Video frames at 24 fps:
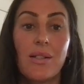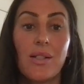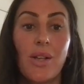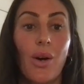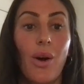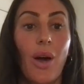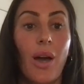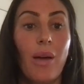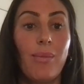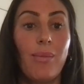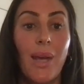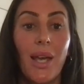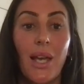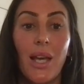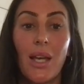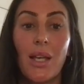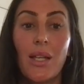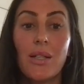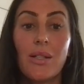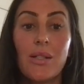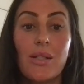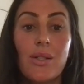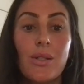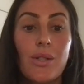So I make
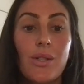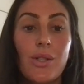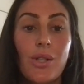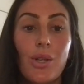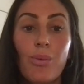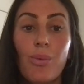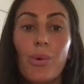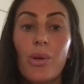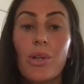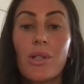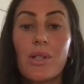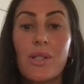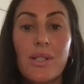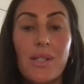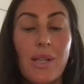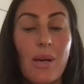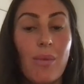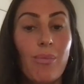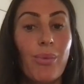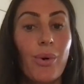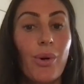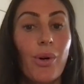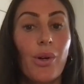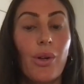it super
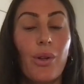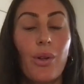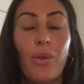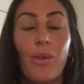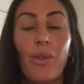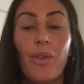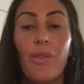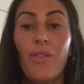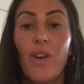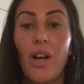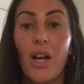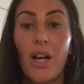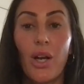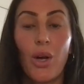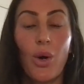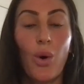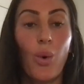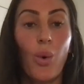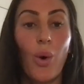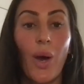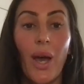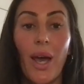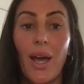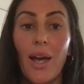simple, very
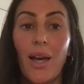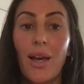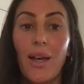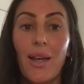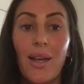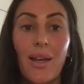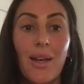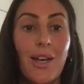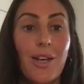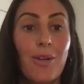quick,